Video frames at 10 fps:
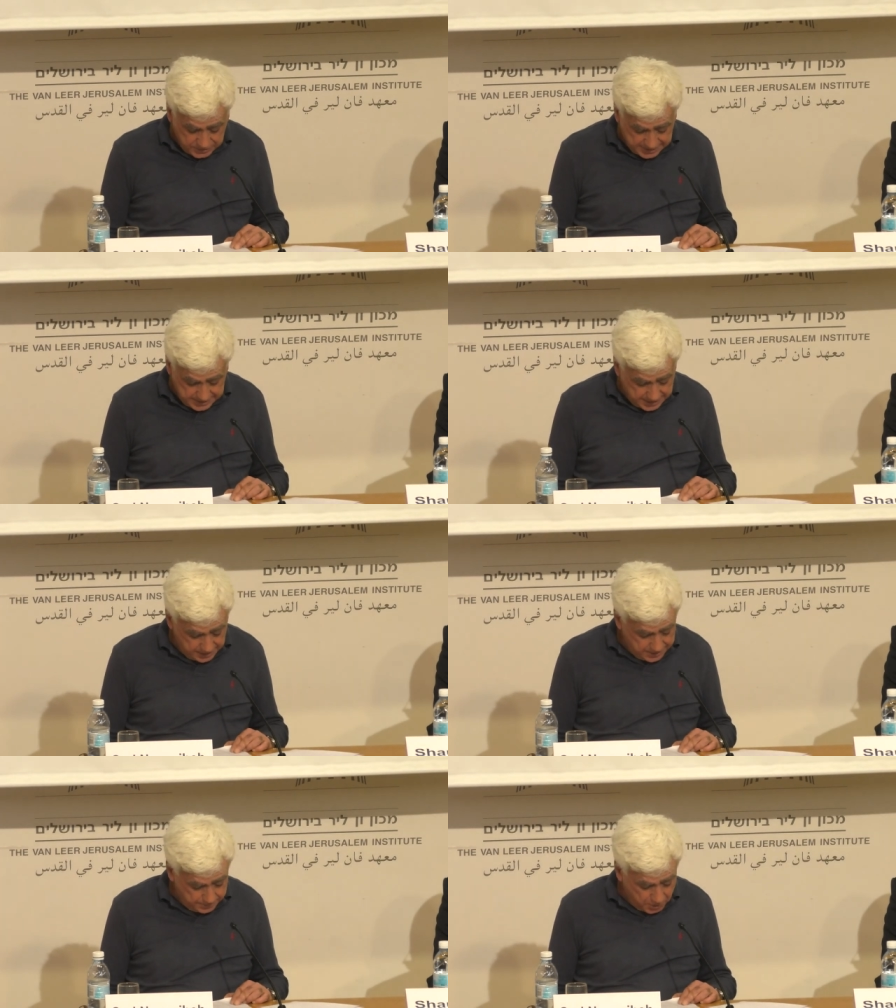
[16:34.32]
you can
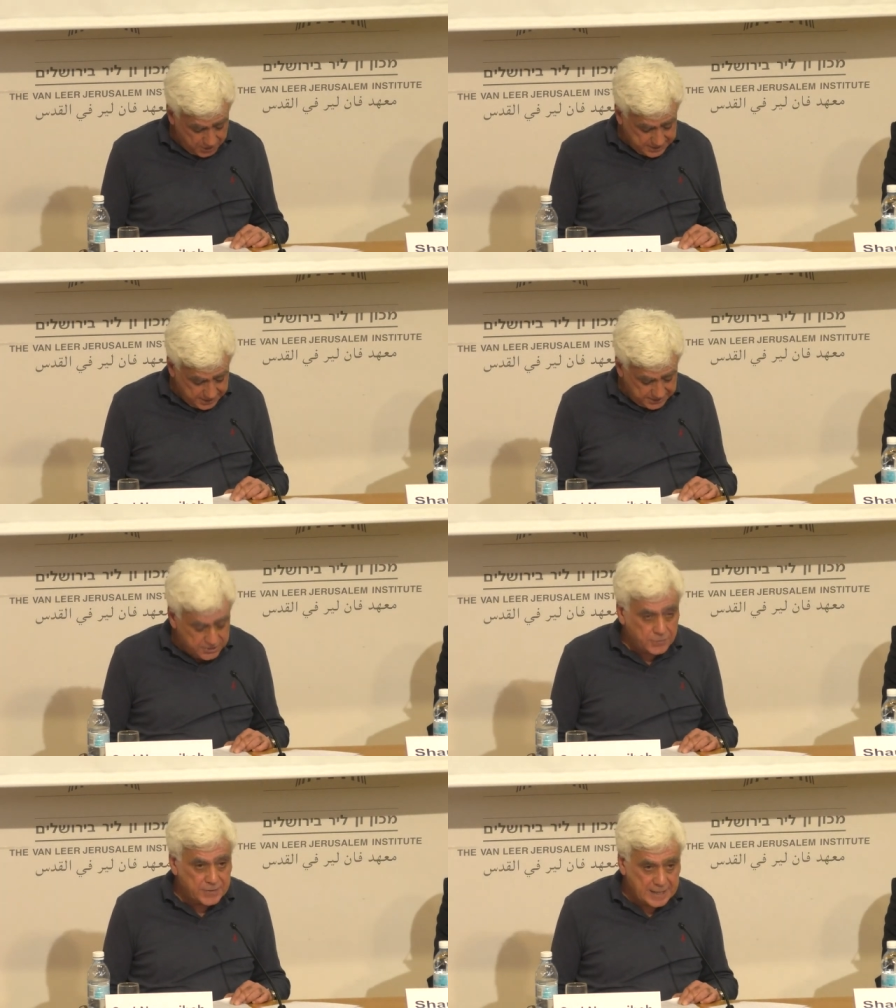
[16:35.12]
tell, the point here is
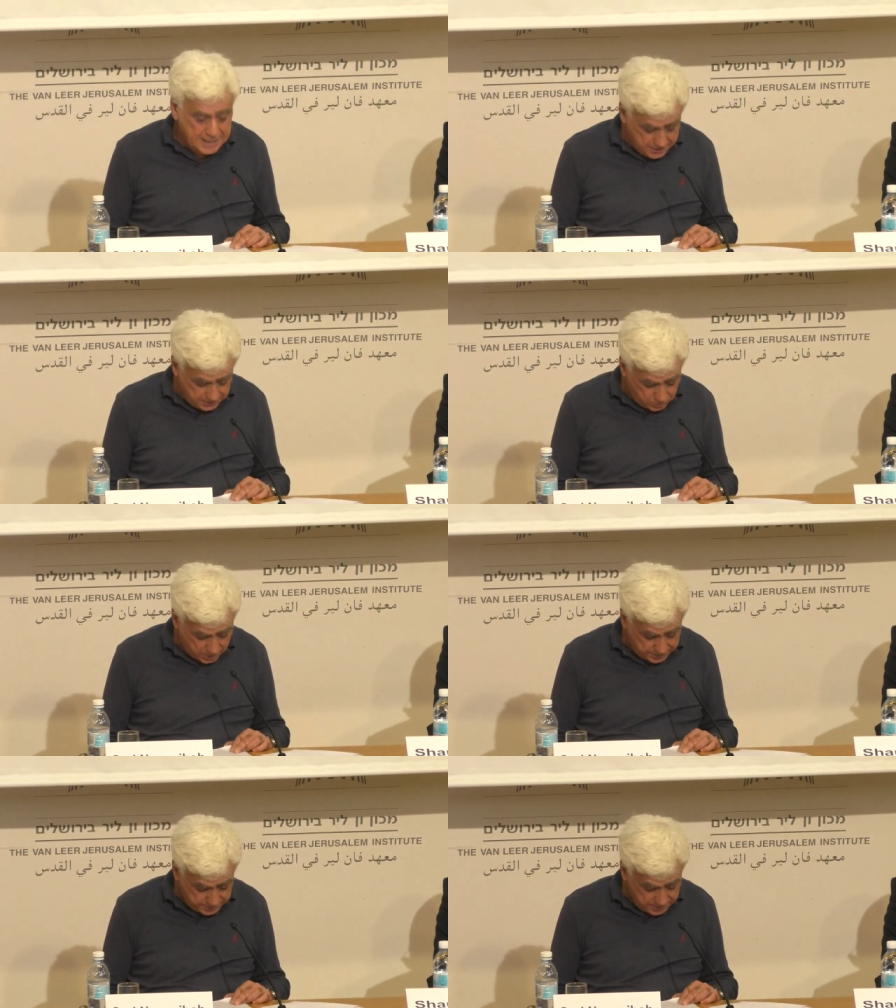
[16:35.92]
not the legal
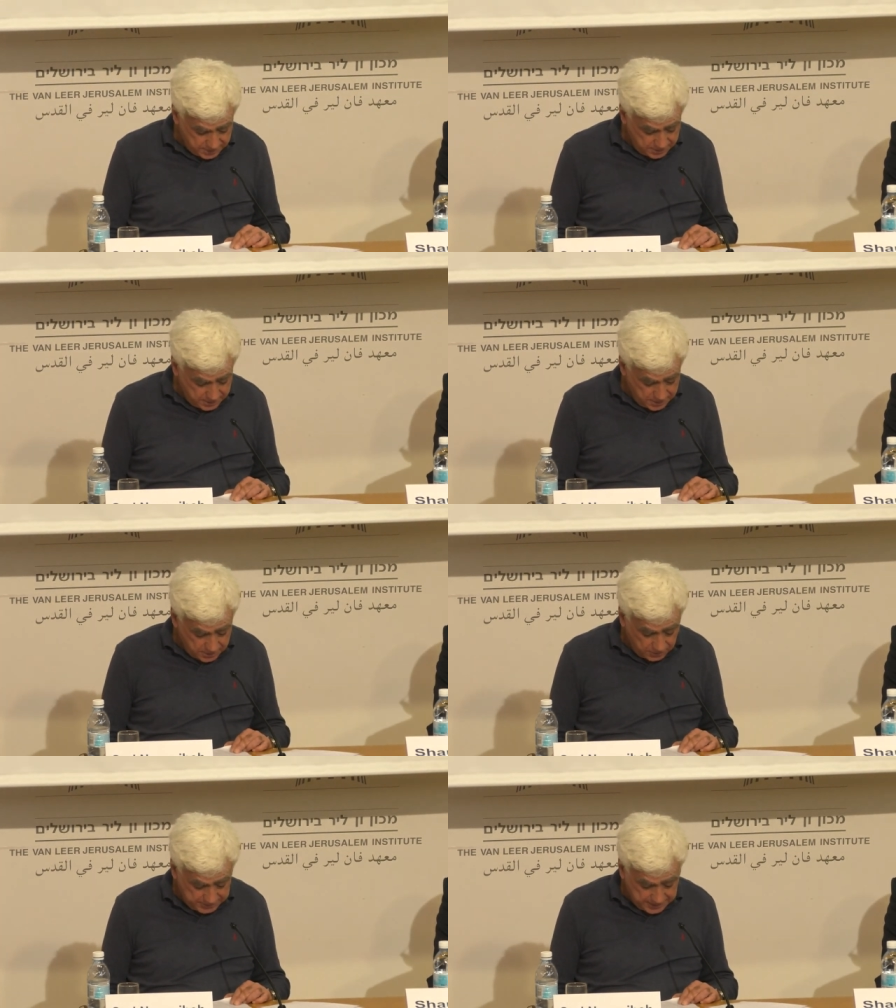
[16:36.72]
one,
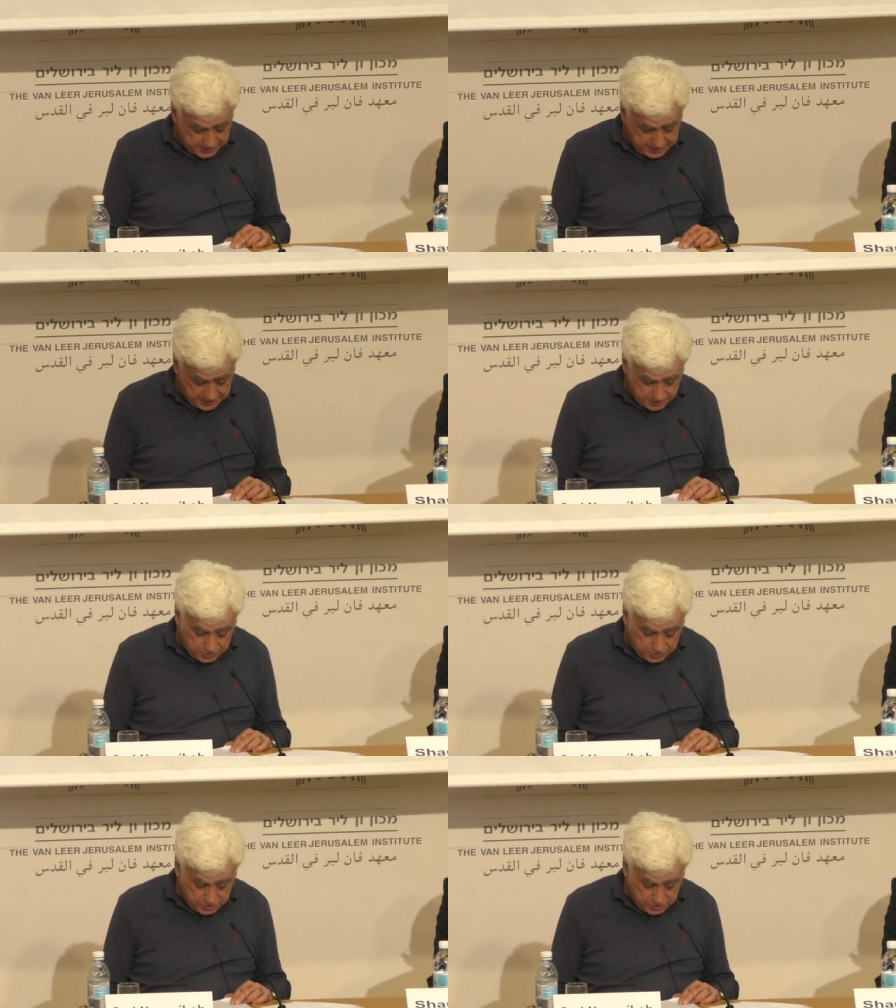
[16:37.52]
concerning